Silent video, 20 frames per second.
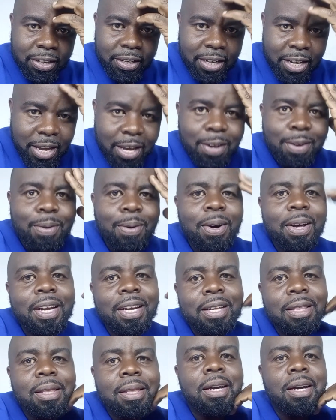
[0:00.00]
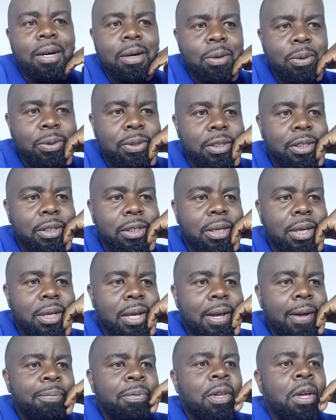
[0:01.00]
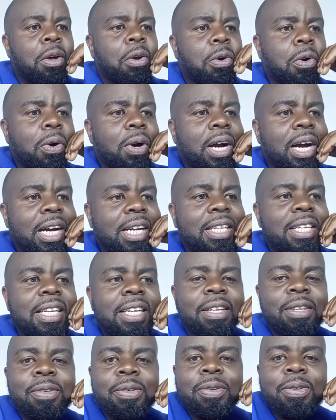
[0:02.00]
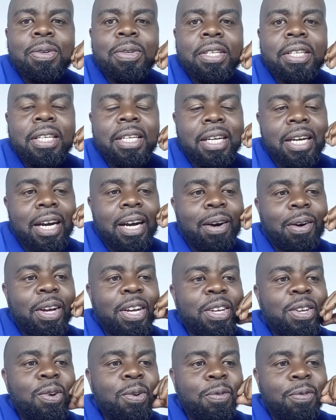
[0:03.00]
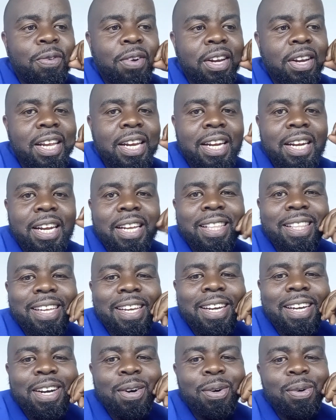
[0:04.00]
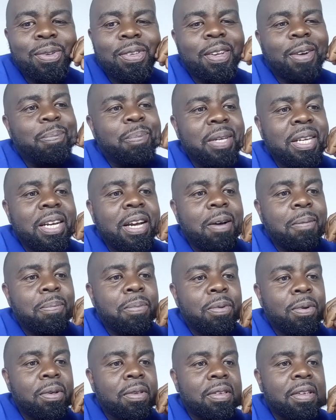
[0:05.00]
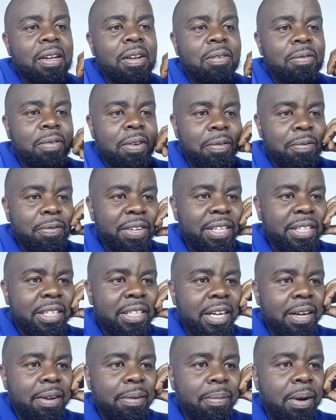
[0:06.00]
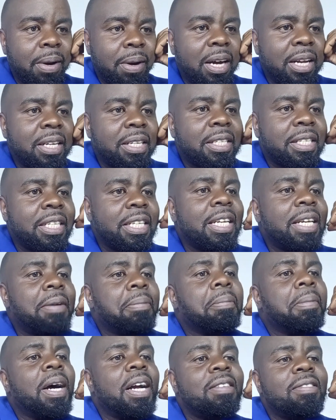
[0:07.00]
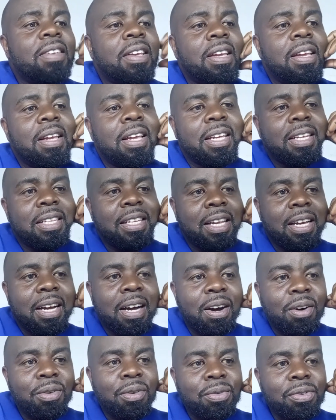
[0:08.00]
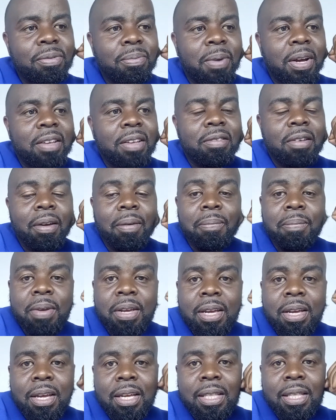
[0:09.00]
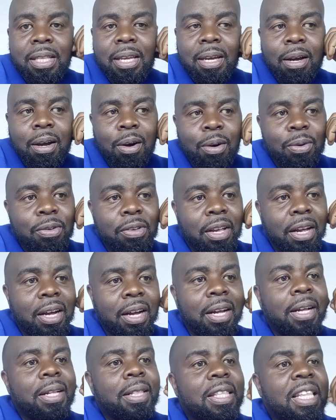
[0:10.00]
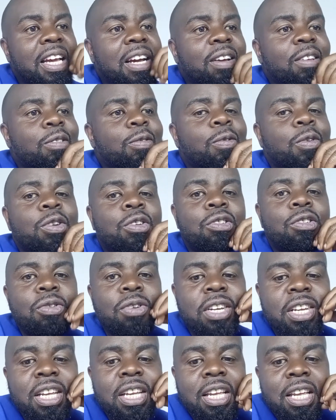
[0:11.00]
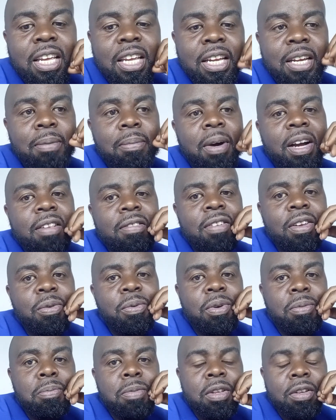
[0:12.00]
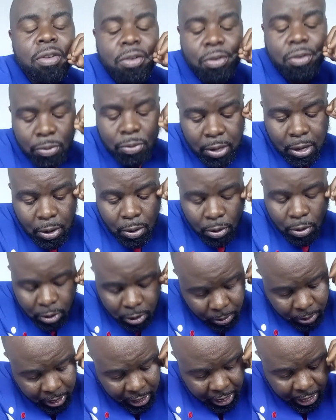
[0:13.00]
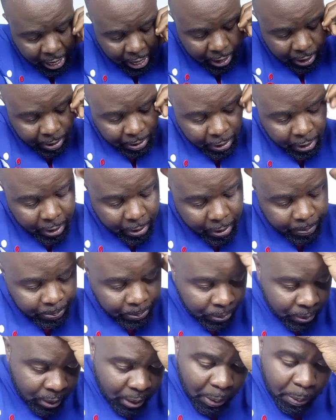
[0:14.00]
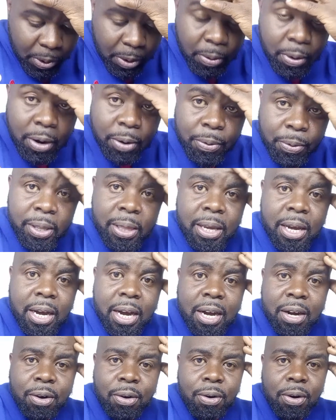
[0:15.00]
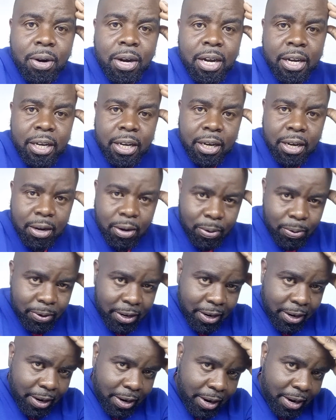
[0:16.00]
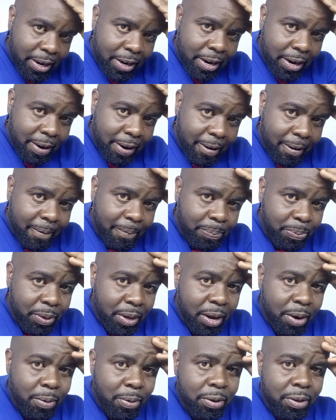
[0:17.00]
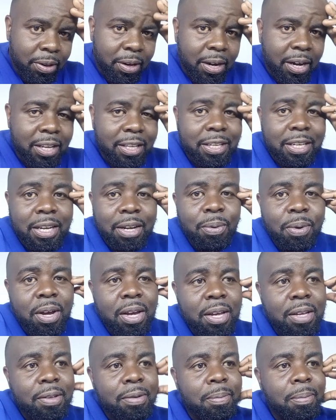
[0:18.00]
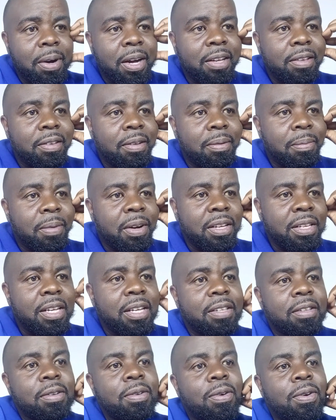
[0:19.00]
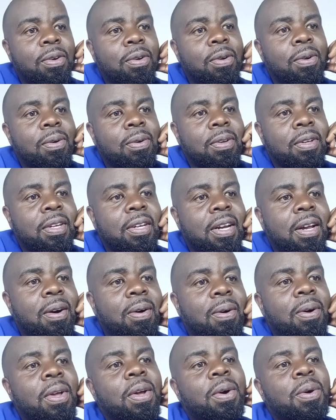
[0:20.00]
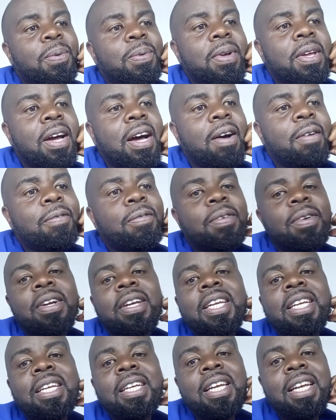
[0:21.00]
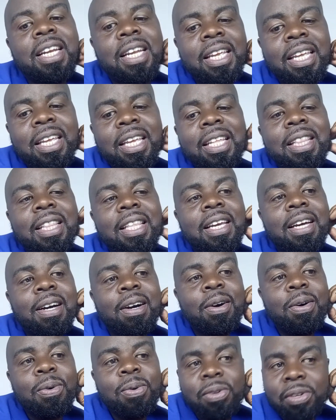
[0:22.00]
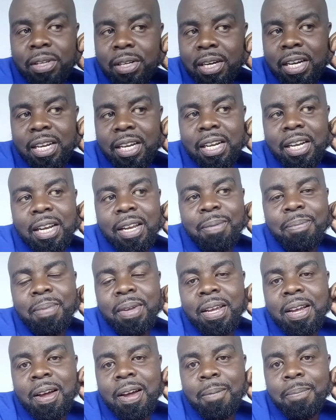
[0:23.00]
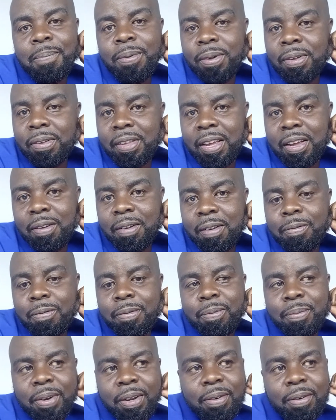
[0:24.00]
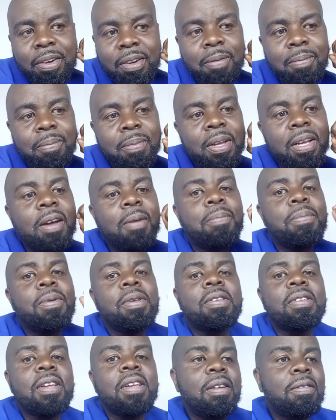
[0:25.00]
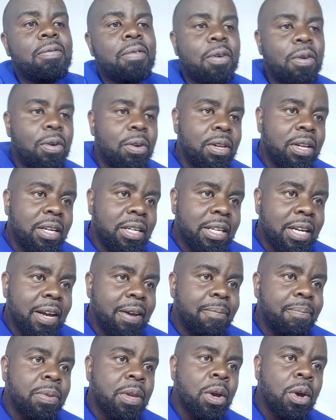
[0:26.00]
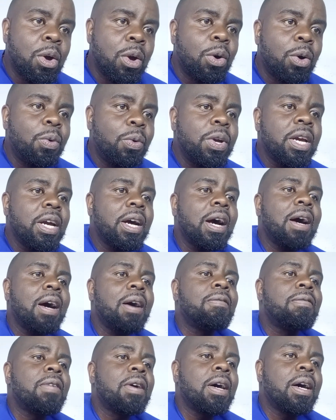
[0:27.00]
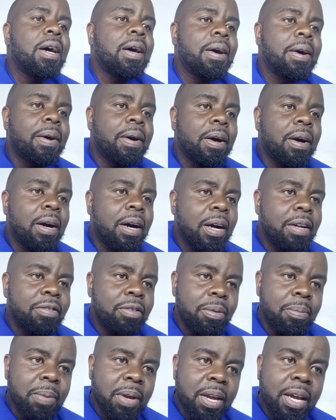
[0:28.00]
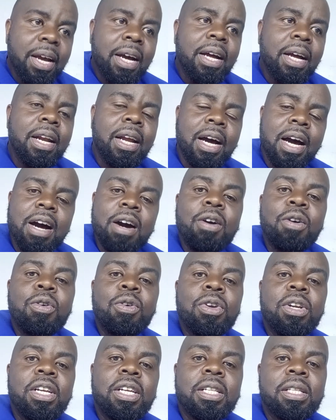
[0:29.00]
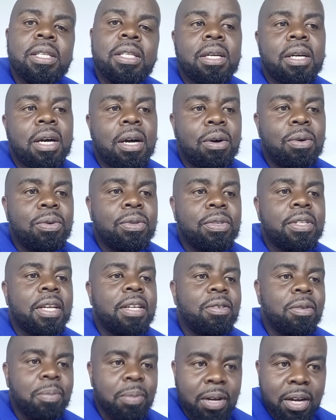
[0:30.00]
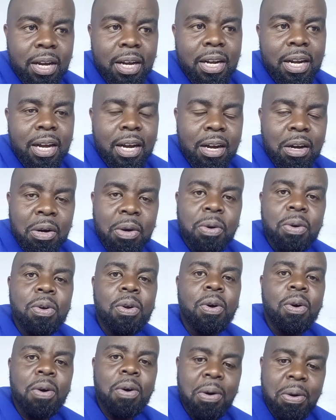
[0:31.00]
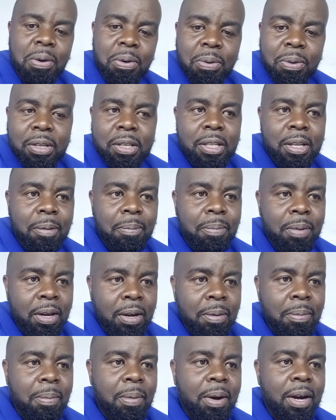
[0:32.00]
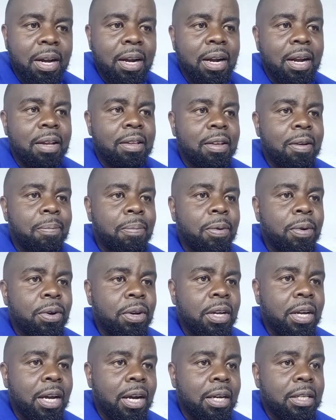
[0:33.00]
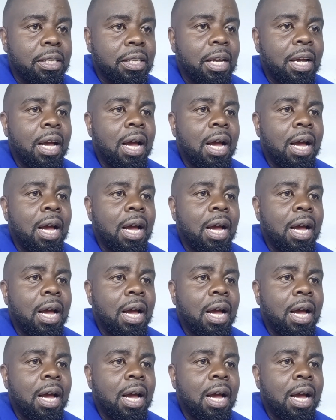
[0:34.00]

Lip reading: Say you are in the house. Rokata Exotic, our new friend in the house. Big up yourself every time. I see Maje in the house, Maje B in the house. Thanks for tuning in. Maje, we missed you the whole weekend. We were with Uncle hanging out, and I was asking, where is Maje? Maje has got lost. Now, we have Ridley in the house. Ridley, big up yourself. Ridley, big up yourself all the time. We have a Jamaican uncle in the house. A Jamaican uncle, always the big man supporting us.